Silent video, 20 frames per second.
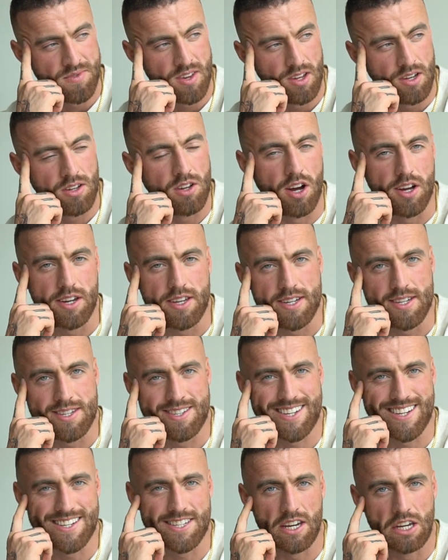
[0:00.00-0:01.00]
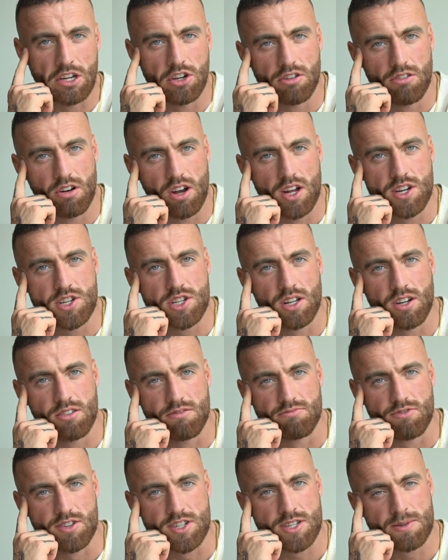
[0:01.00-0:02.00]
tightness is a neurological
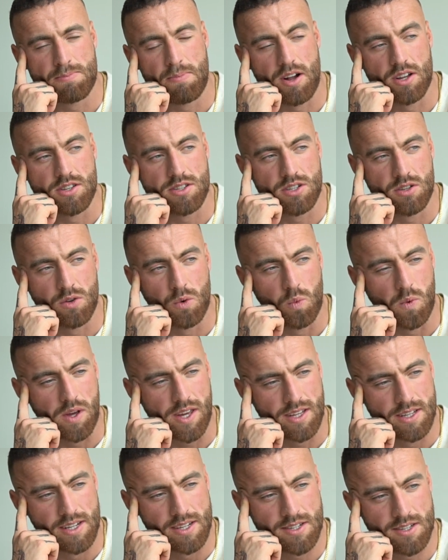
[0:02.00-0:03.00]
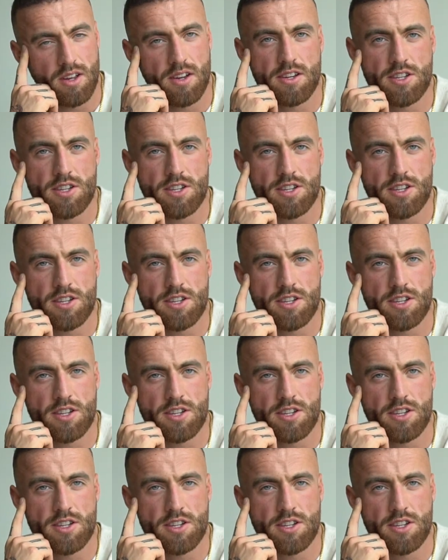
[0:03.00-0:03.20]
response to weakness.